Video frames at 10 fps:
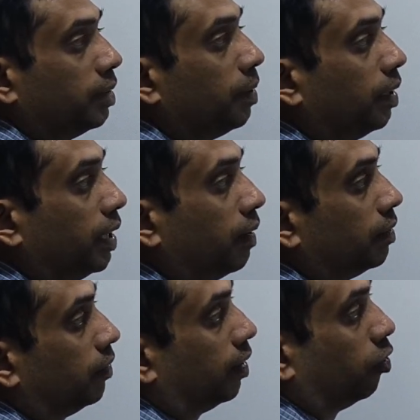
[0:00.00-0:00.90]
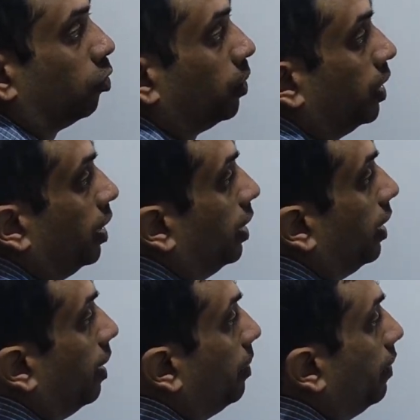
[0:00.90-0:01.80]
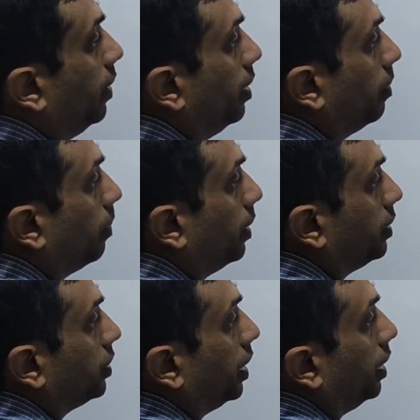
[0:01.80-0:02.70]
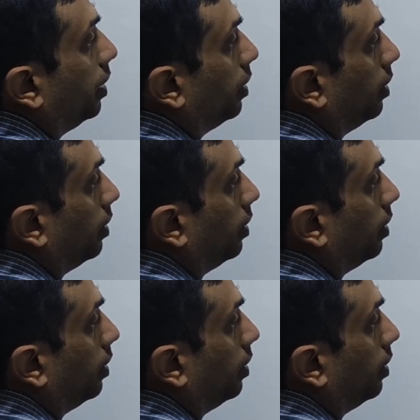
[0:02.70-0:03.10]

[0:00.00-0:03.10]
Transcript: in the body of the for loop. Here I am giving print C.